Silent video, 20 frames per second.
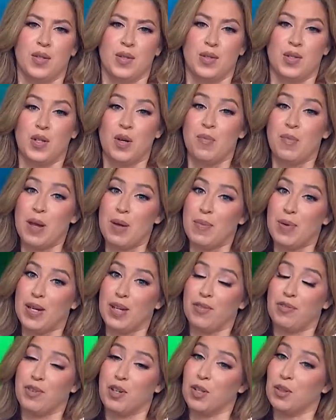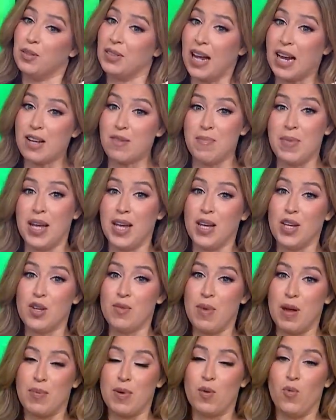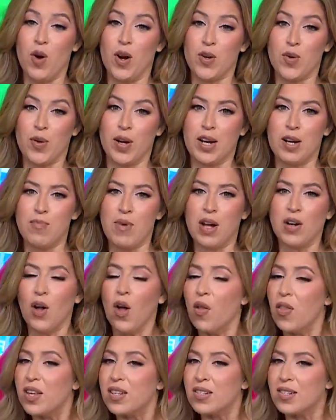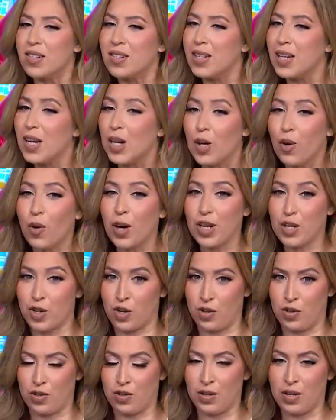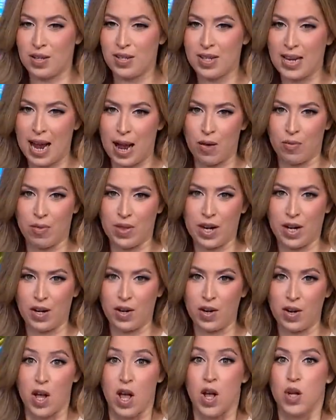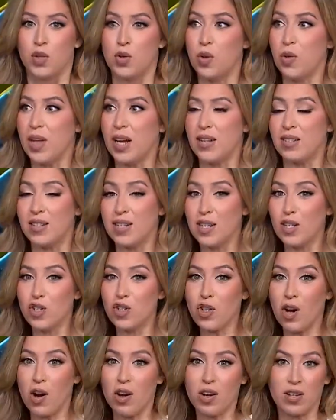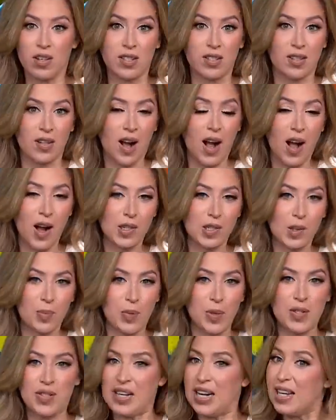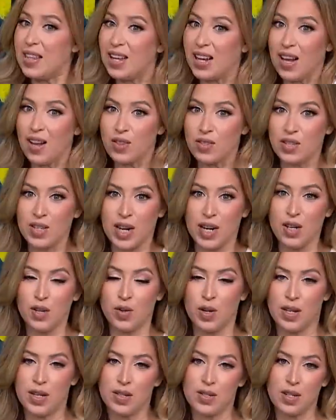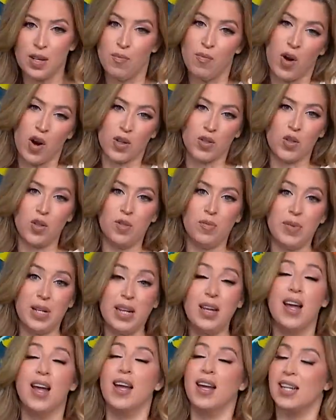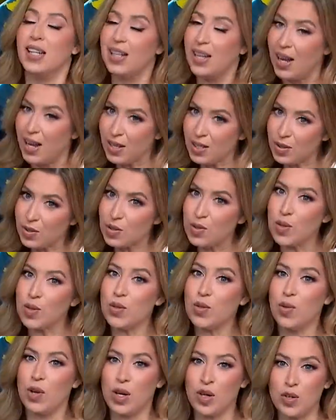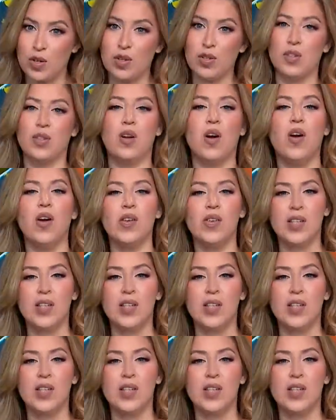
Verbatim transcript: So maybe if you're like me, you may be wondering about all the sea creatures down there. Do they see sharks, octopus, anything else dangerous? And Mark told me, yes, those creatures are